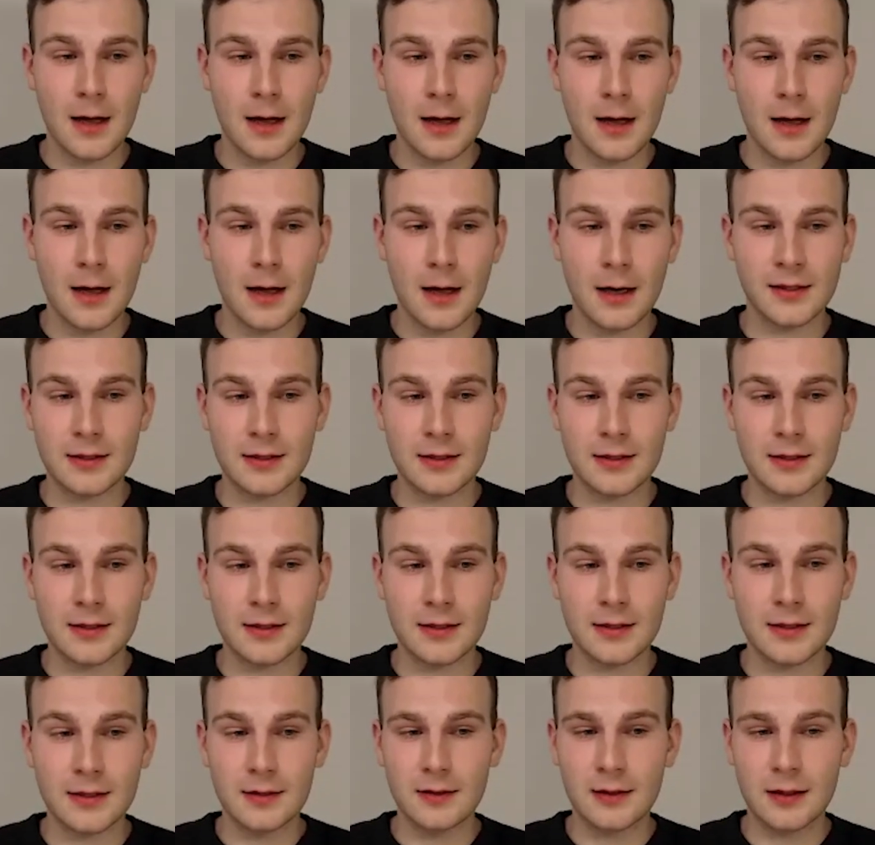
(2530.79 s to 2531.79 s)
And
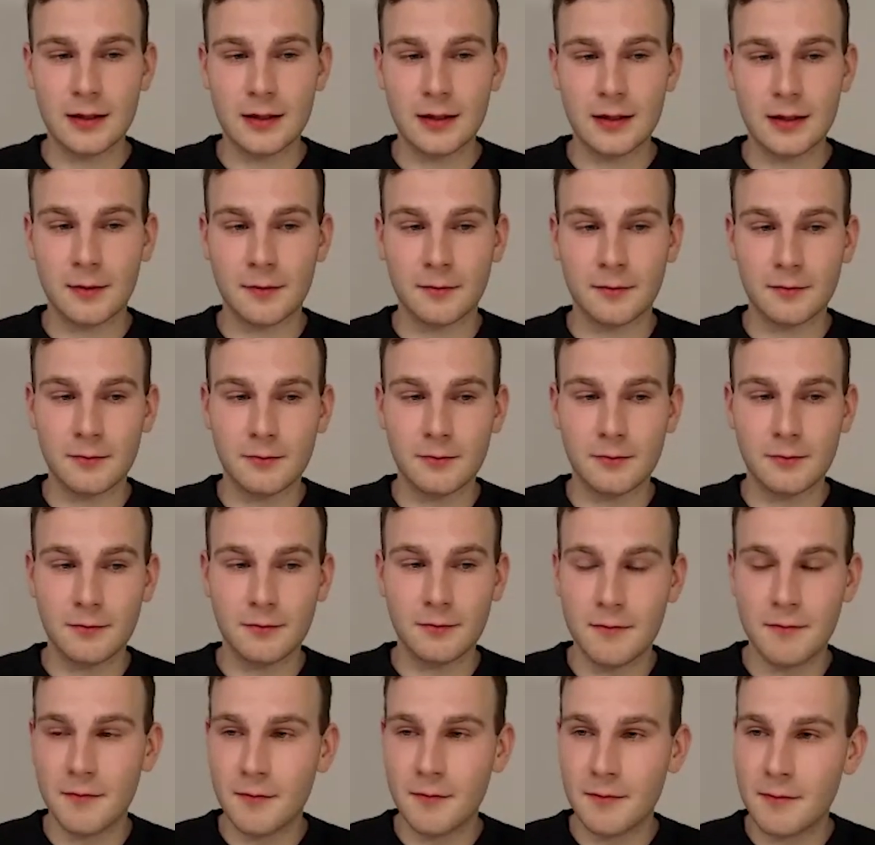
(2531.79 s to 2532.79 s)

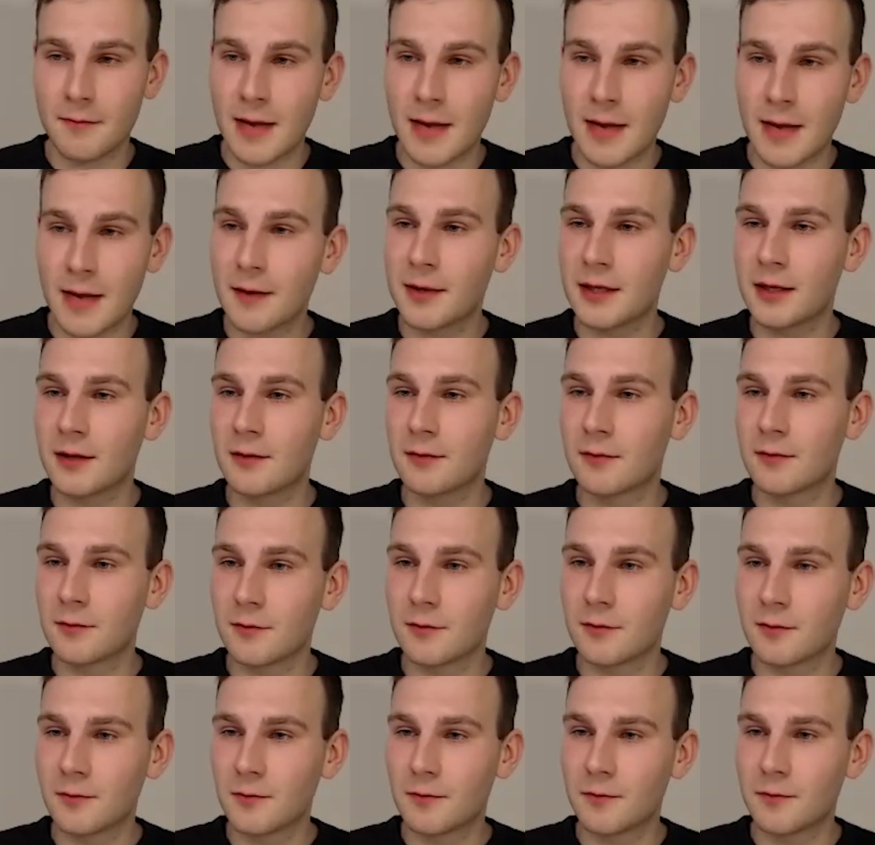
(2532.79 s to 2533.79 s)

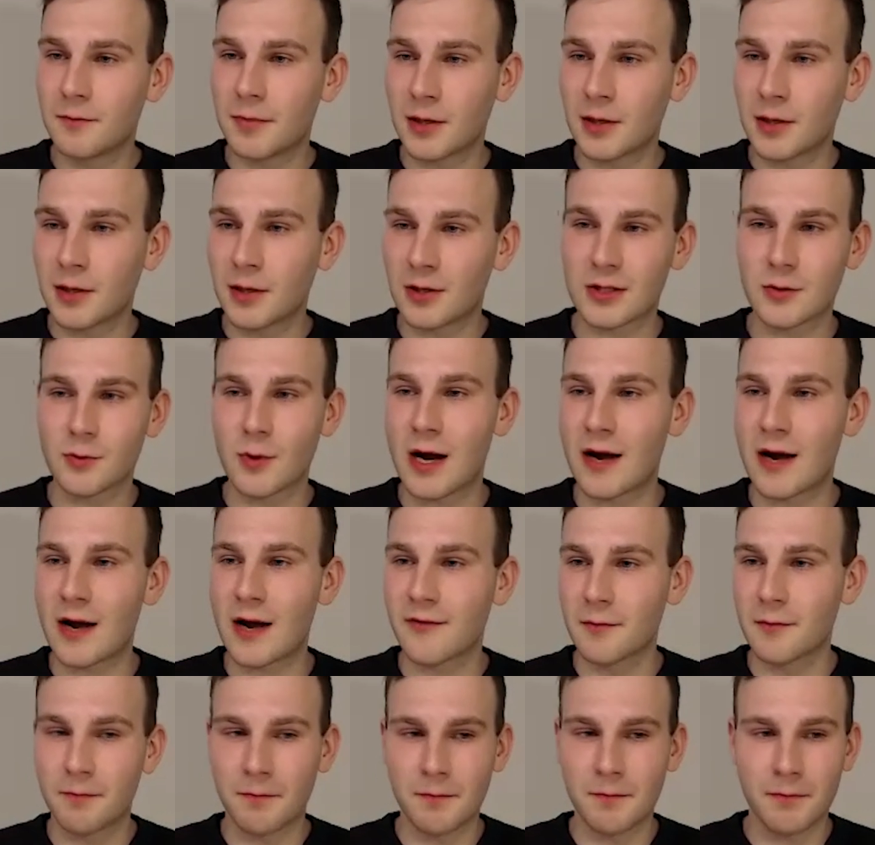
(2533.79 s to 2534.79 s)
maybe because we
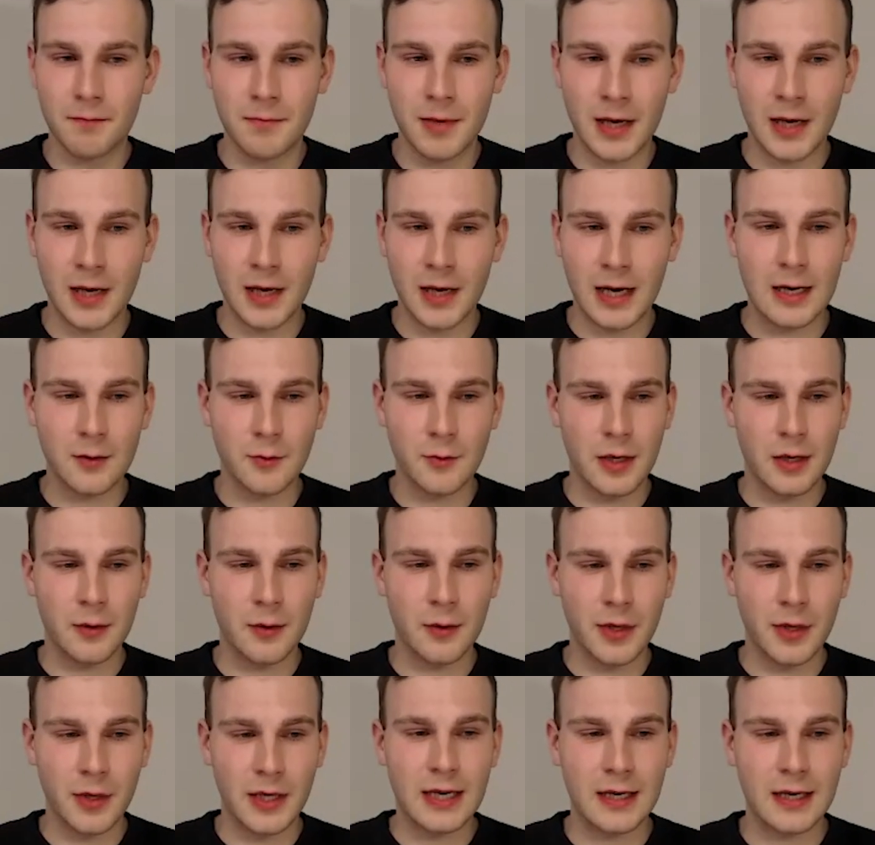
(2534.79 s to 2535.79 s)
have a bigger
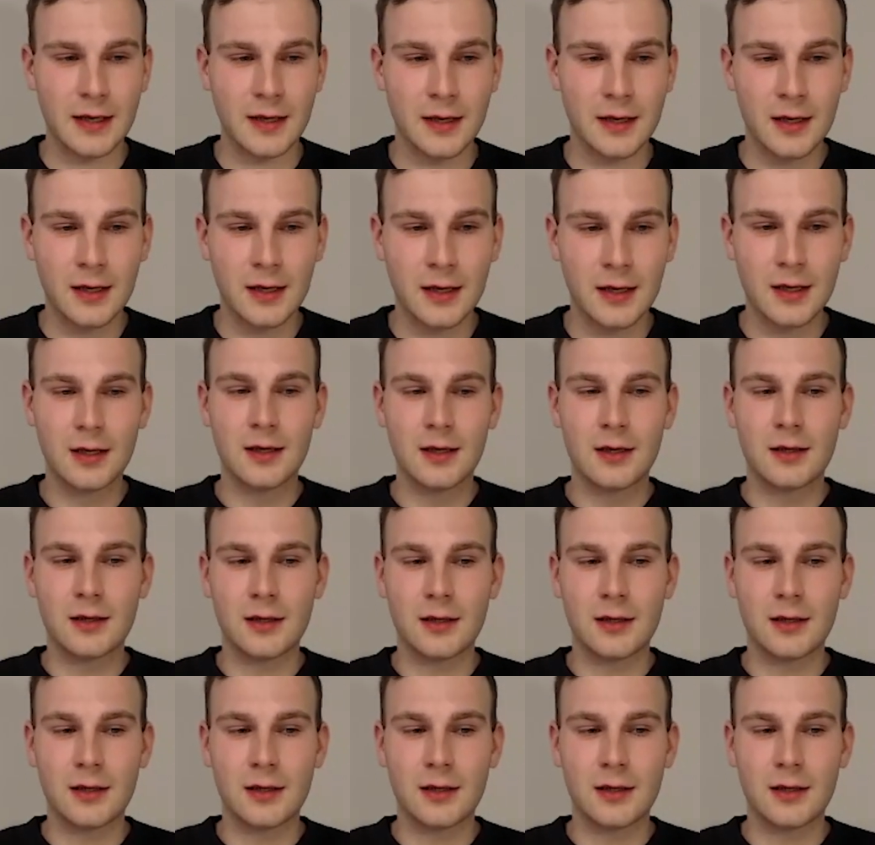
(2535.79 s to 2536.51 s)
hardware, we can